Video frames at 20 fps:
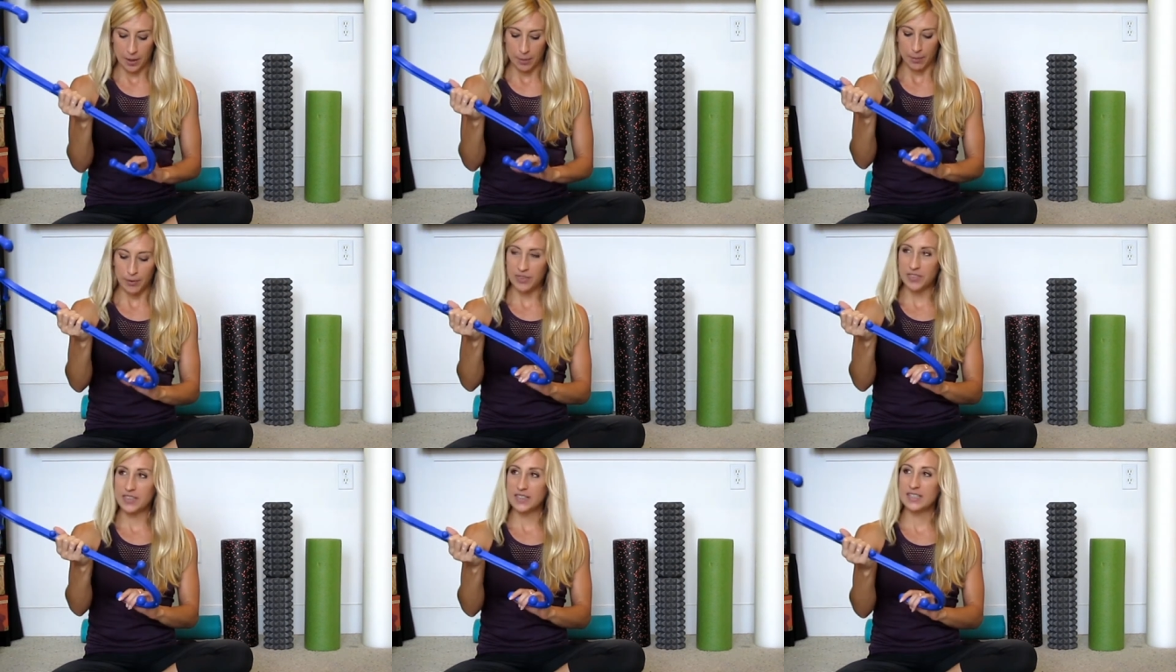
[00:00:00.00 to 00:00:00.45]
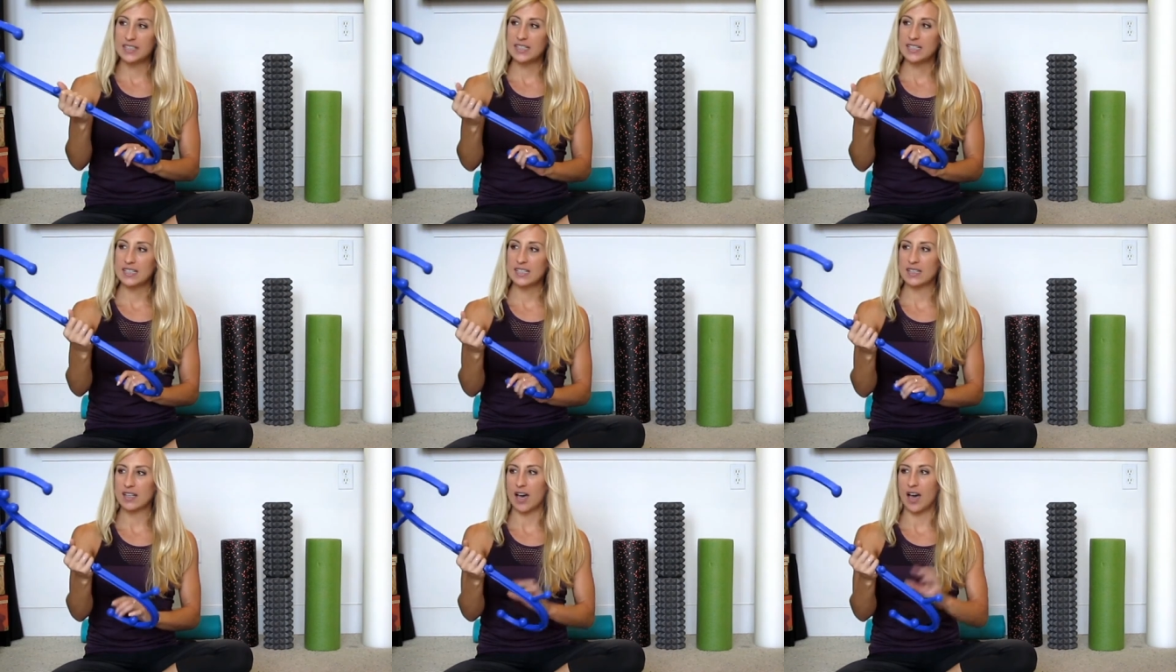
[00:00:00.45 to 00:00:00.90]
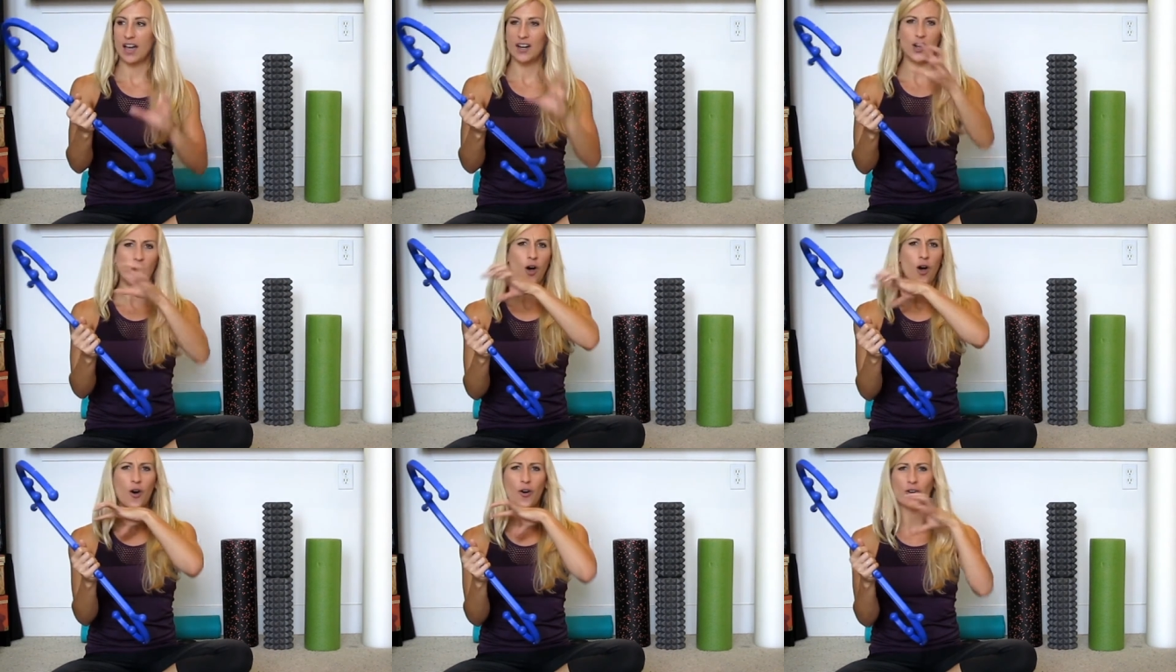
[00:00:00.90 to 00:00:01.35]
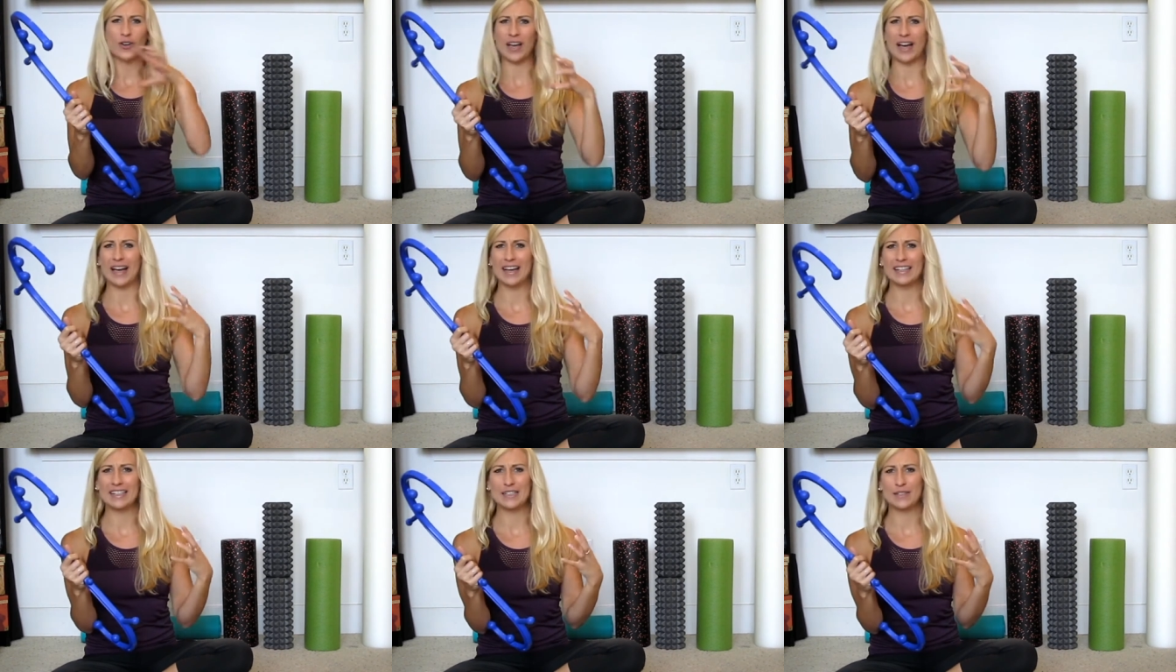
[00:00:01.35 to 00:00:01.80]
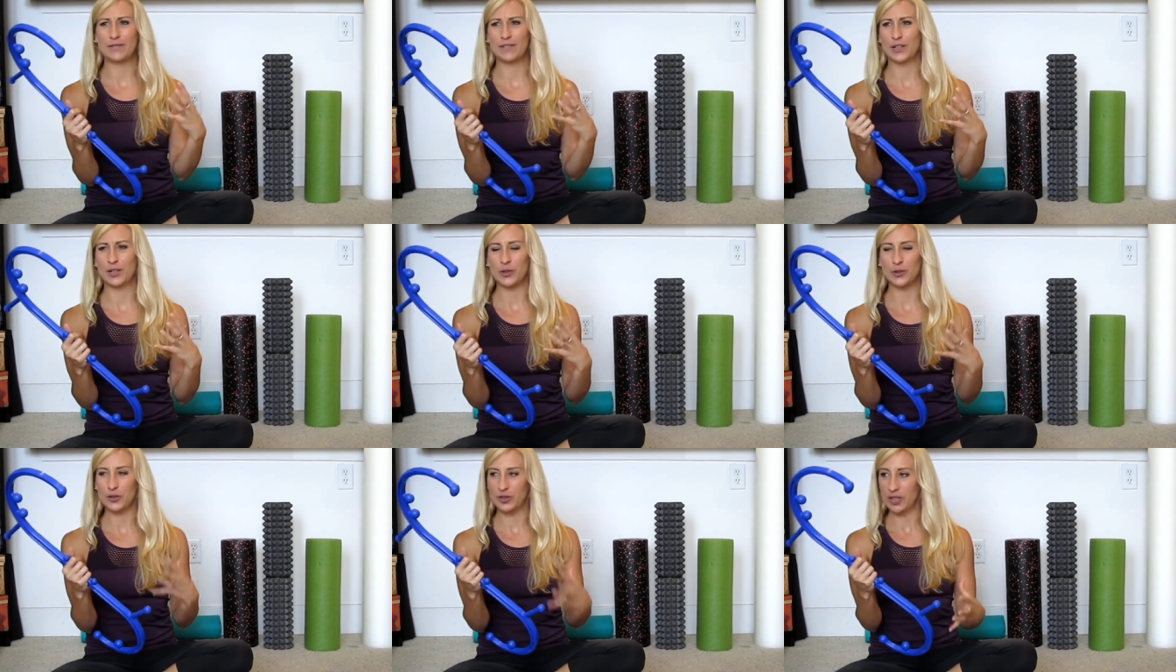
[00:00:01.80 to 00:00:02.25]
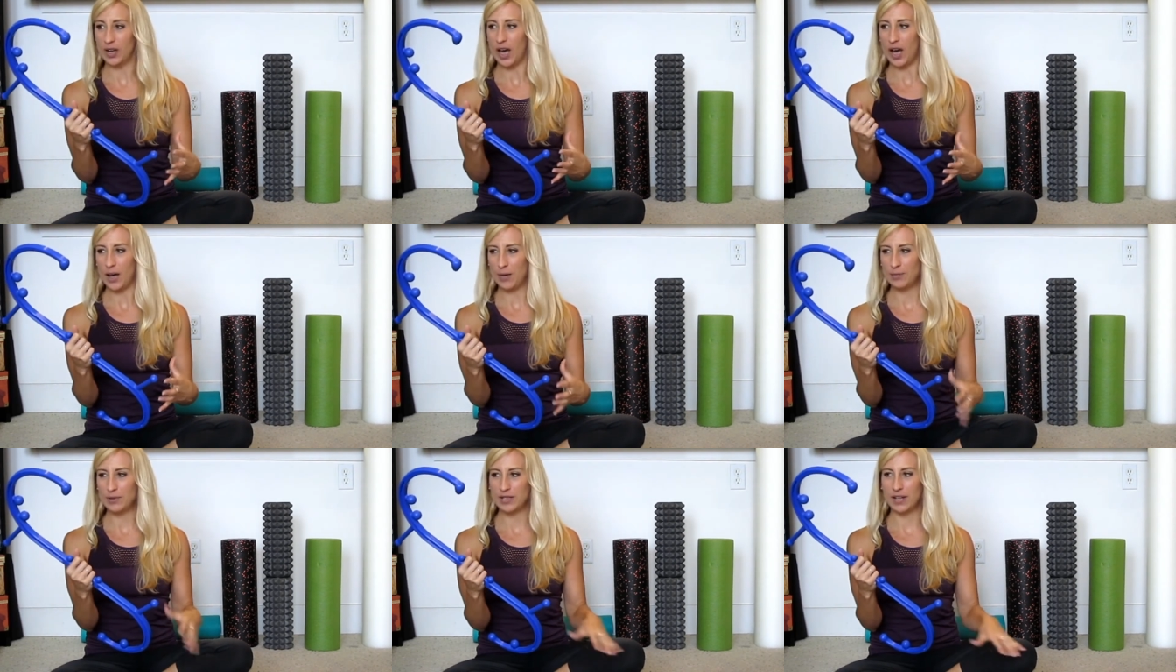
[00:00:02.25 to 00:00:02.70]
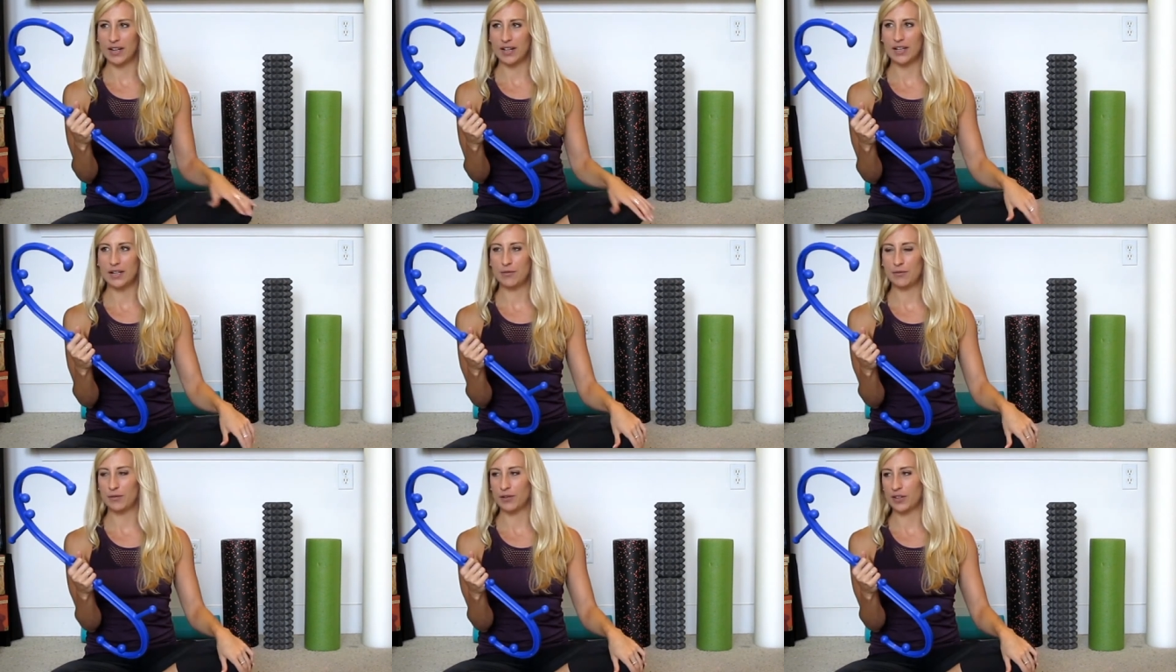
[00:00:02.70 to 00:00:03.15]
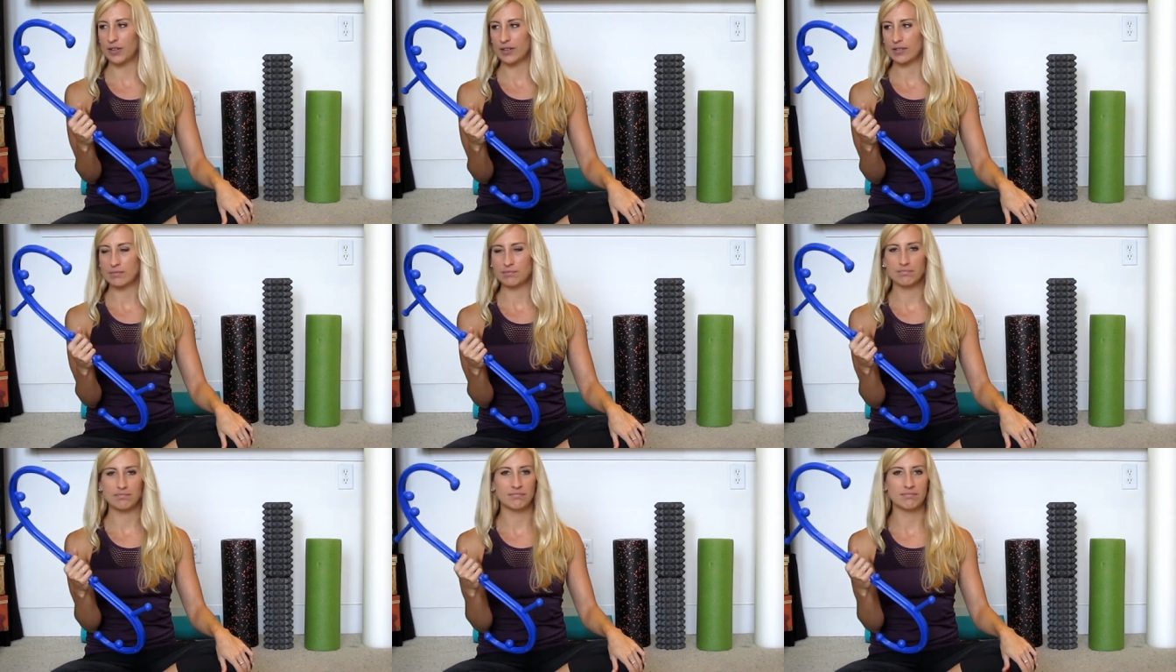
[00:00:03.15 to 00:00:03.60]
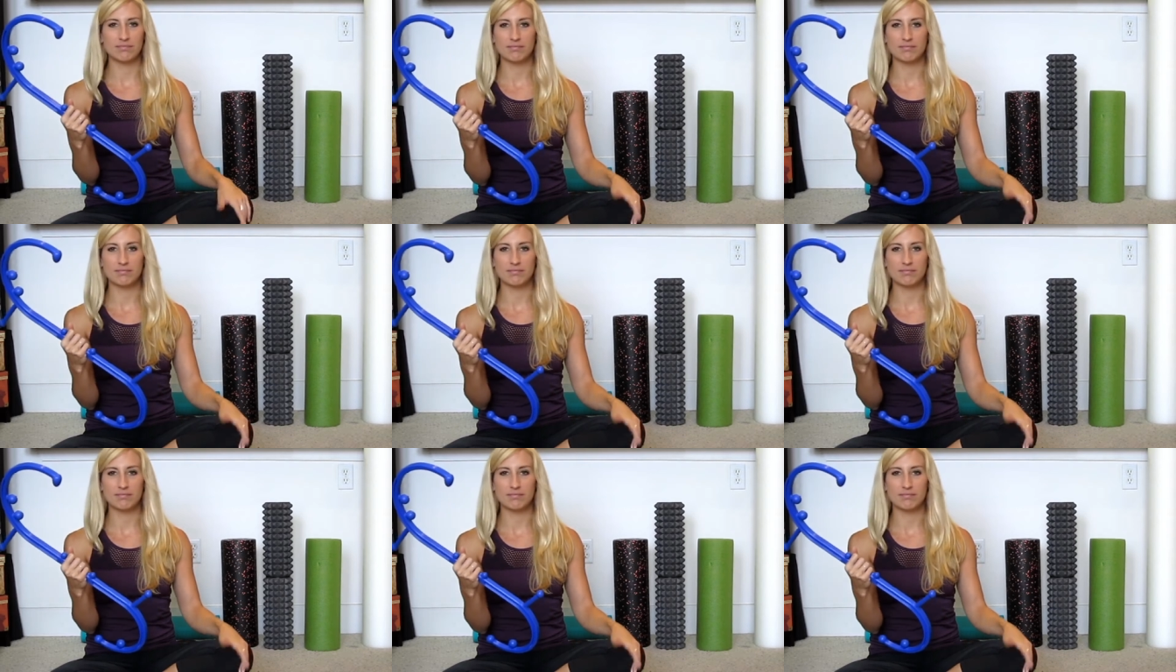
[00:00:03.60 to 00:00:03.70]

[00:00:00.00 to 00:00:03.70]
But this has got all kinds of little knobs on it for